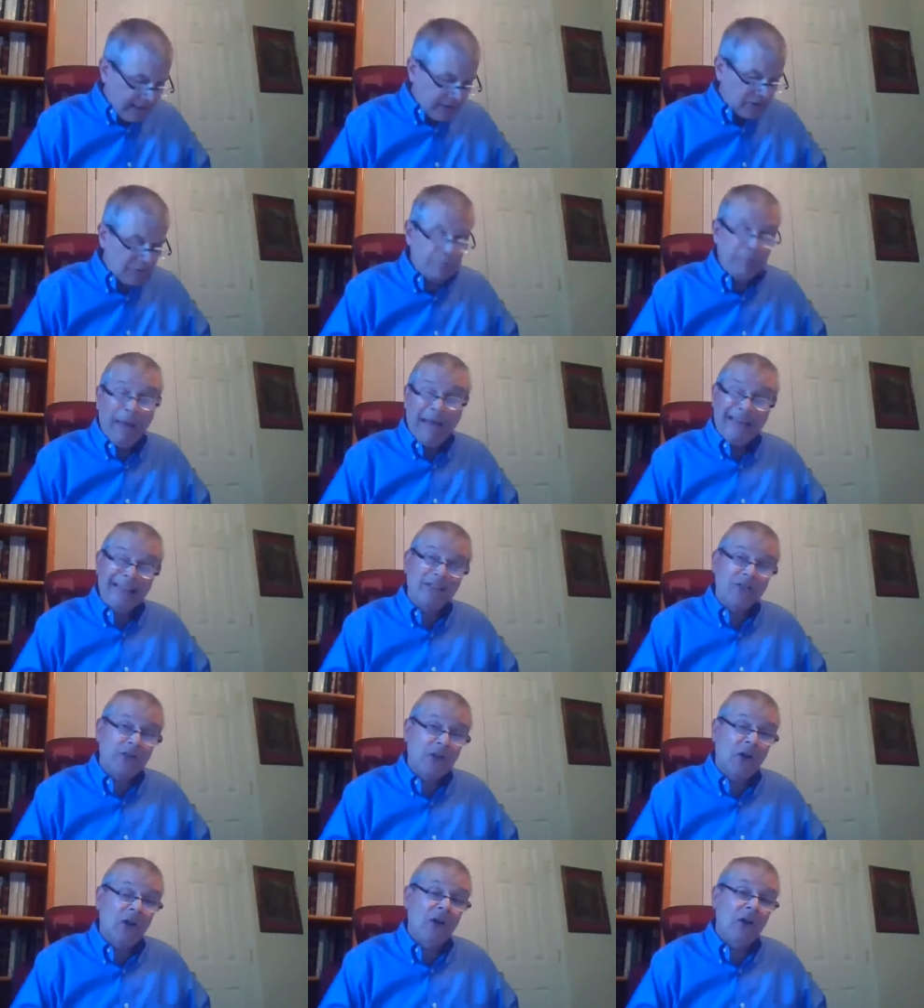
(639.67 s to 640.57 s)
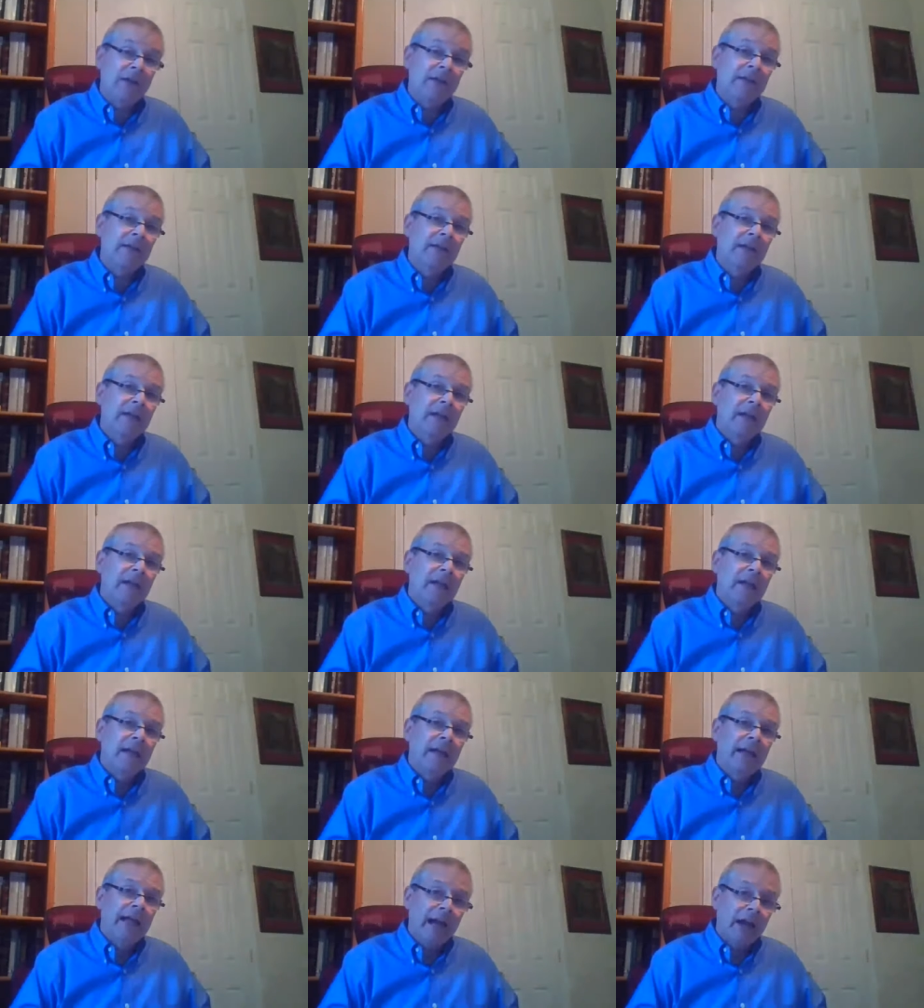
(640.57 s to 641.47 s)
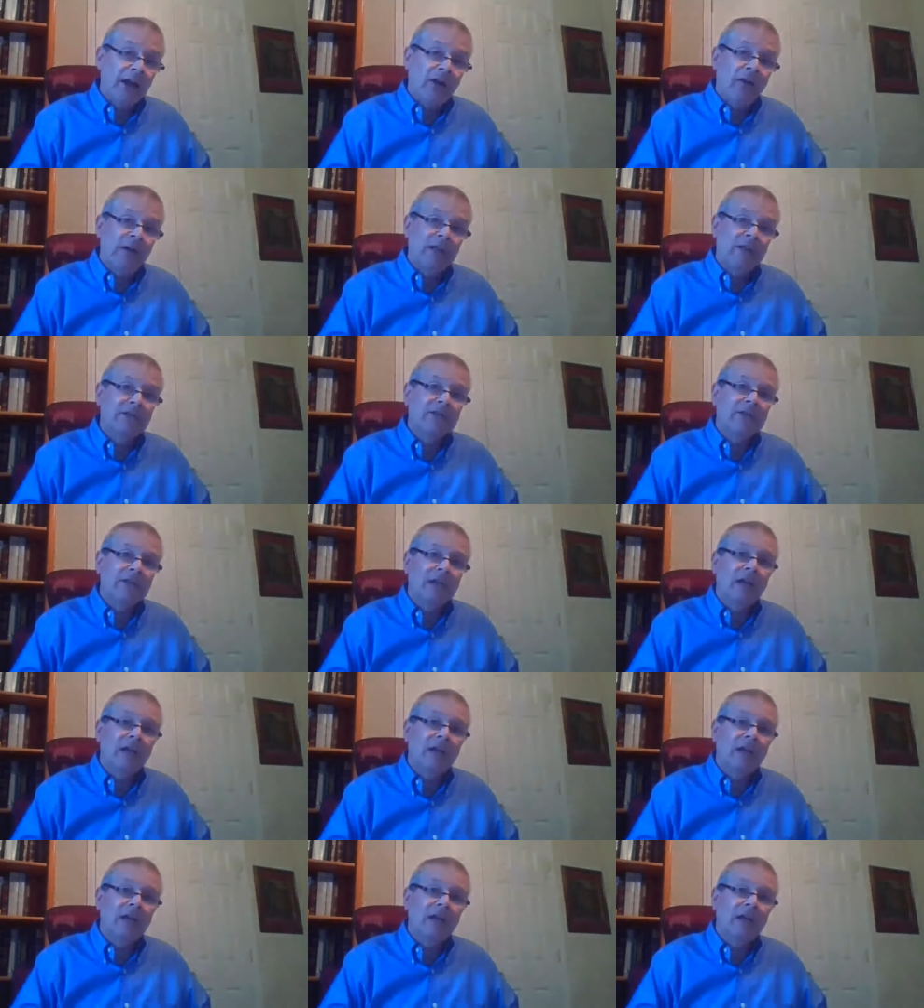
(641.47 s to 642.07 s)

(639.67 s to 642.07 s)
is based on Herod's